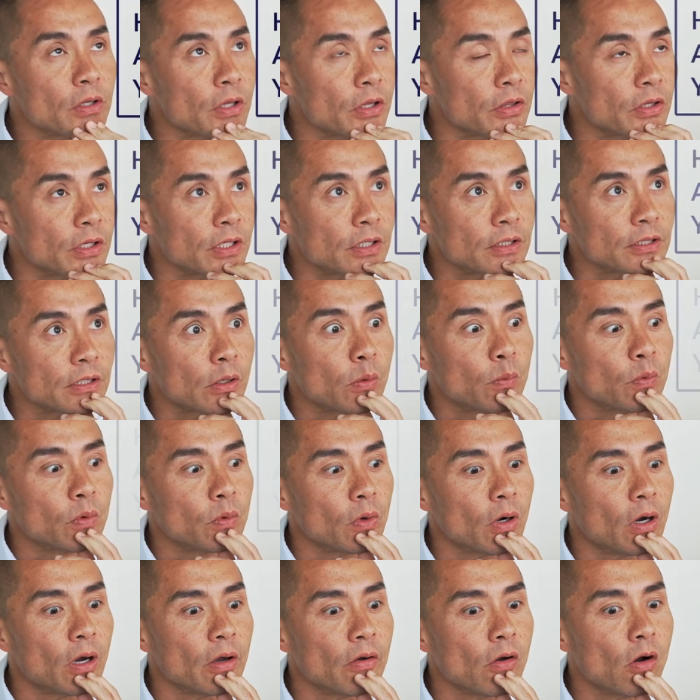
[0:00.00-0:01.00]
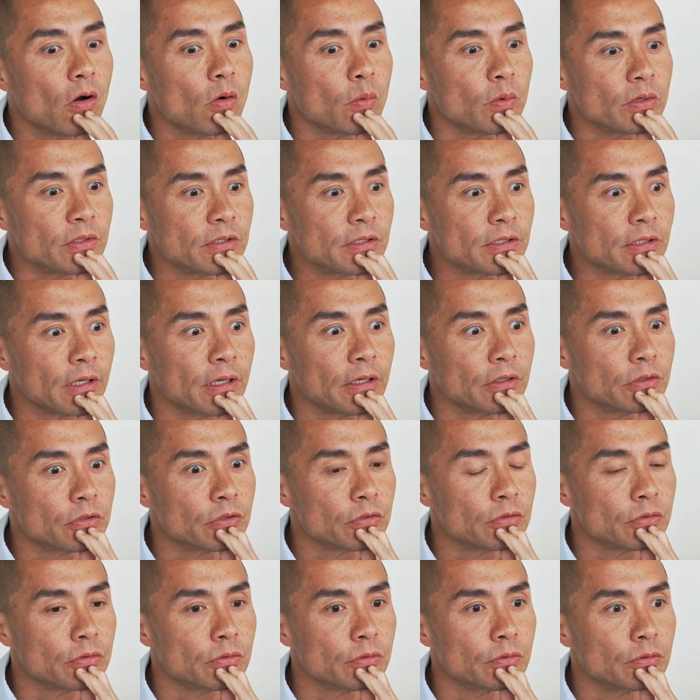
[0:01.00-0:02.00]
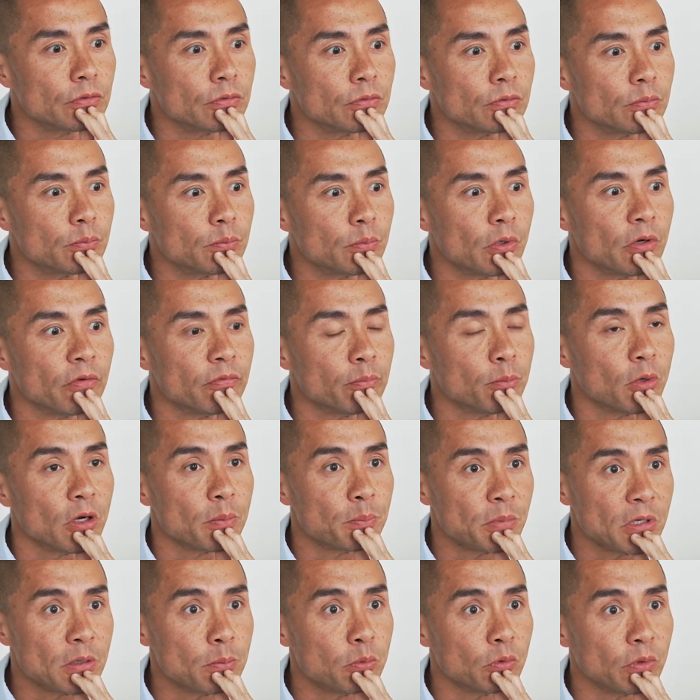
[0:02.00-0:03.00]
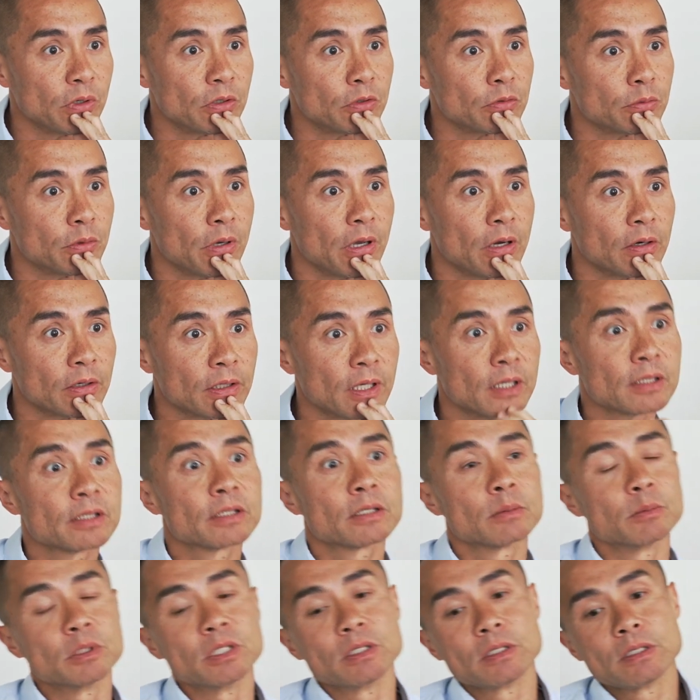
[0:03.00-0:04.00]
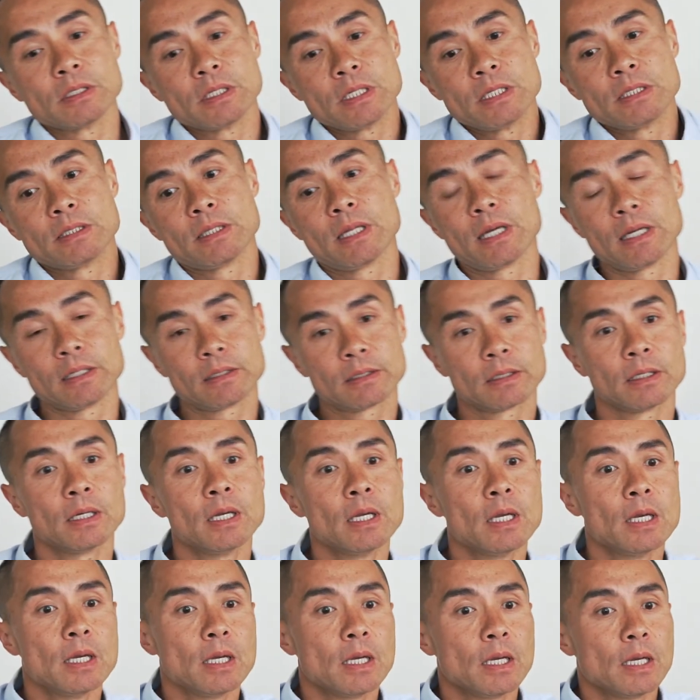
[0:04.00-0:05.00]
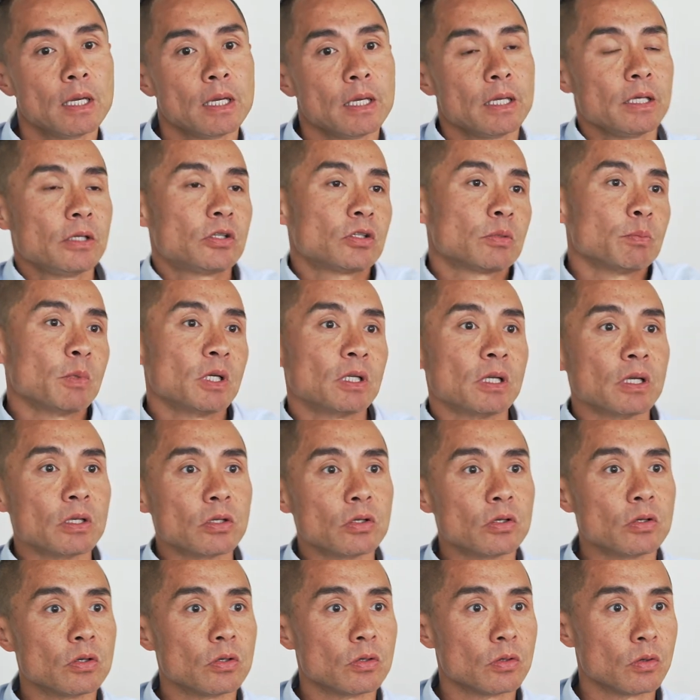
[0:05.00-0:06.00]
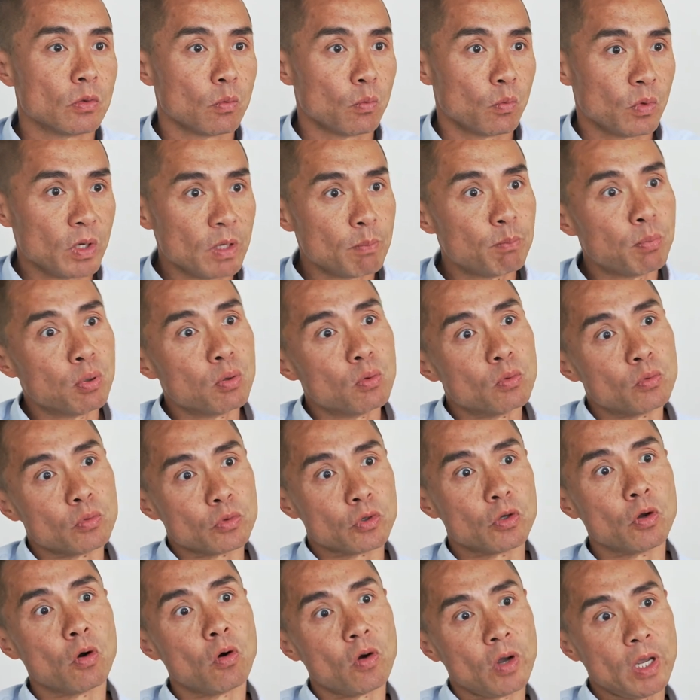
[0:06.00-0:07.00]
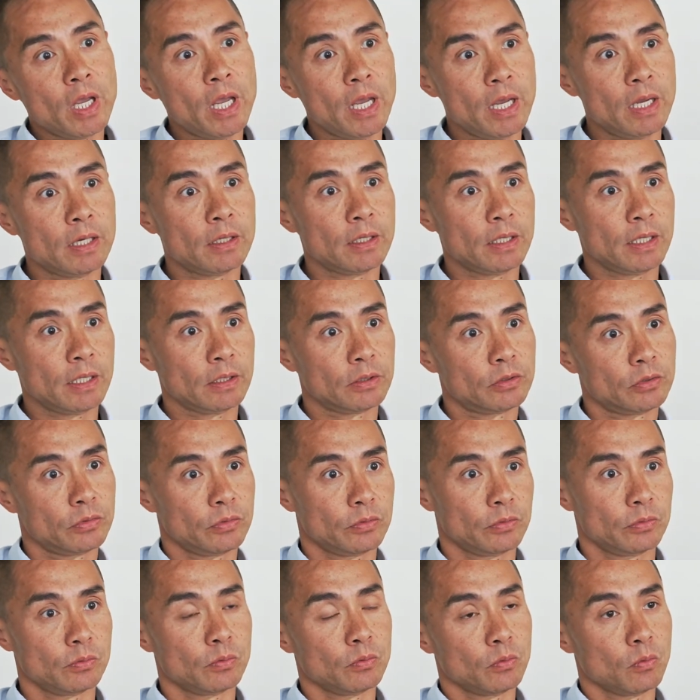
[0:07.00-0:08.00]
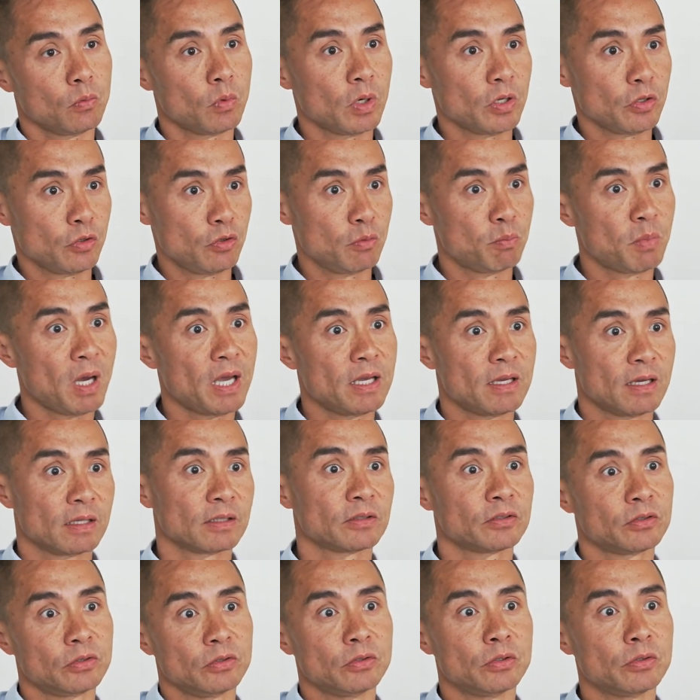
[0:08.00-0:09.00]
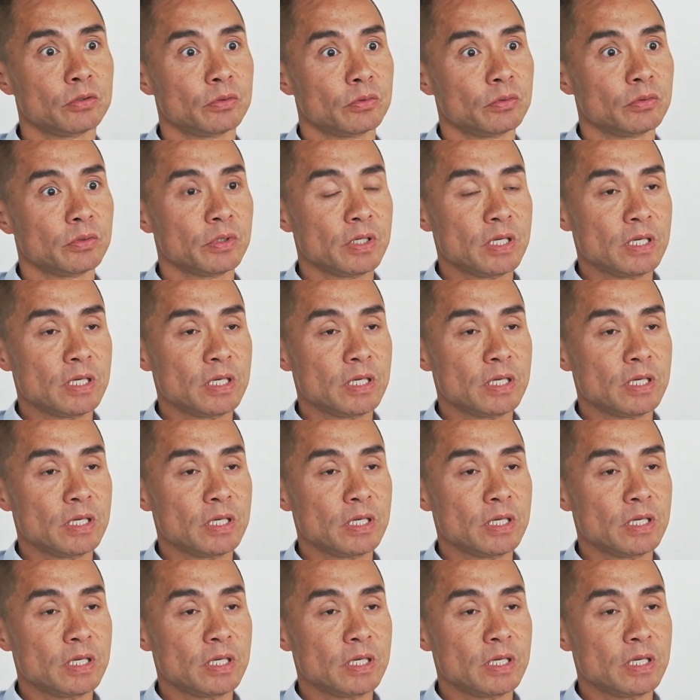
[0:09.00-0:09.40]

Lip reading: things that I always say to both my people and to our customers is that each minute we pull your head into what you pay us to do,